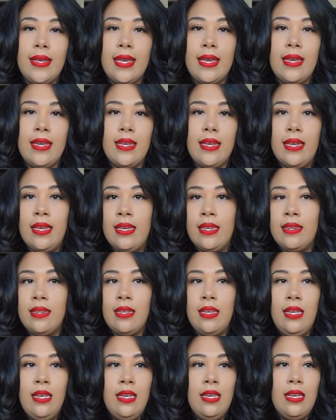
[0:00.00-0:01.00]
it, and
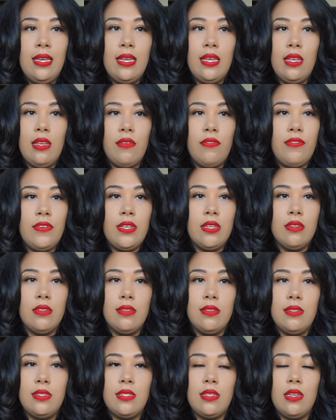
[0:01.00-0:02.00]
it
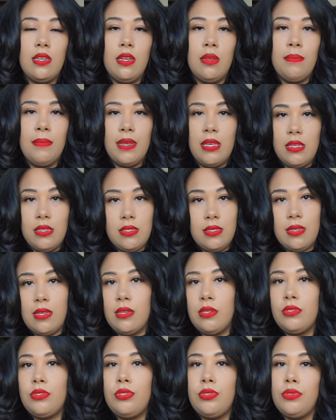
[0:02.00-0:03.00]
feels
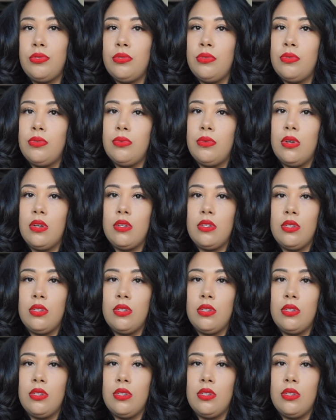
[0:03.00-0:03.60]
amazing to,